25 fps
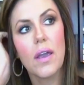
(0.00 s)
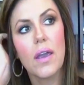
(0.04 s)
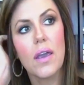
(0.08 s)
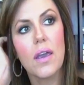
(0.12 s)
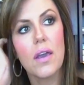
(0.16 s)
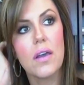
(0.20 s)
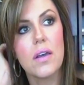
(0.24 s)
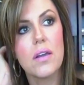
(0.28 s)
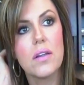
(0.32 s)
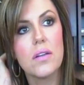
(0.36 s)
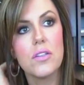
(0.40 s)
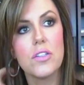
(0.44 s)

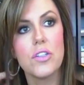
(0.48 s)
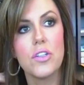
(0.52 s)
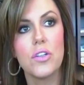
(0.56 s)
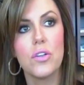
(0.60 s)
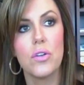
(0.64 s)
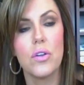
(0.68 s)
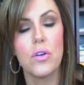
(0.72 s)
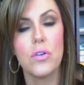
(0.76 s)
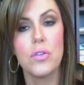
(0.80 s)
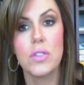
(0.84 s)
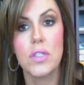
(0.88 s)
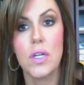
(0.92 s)
and
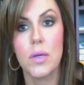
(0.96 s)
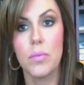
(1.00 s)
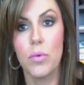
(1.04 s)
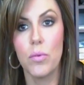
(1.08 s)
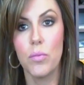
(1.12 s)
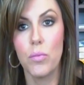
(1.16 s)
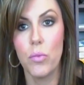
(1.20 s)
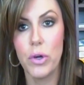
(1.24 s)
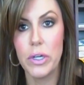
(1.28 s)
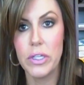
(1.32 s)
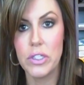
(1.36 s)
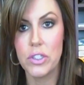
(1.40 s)
those type
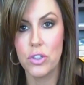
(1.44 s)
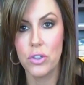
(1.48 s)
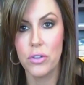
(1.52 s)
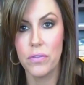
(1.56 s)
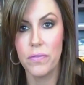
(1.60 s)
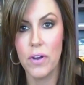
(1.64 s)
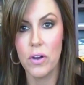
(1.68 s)
of moisture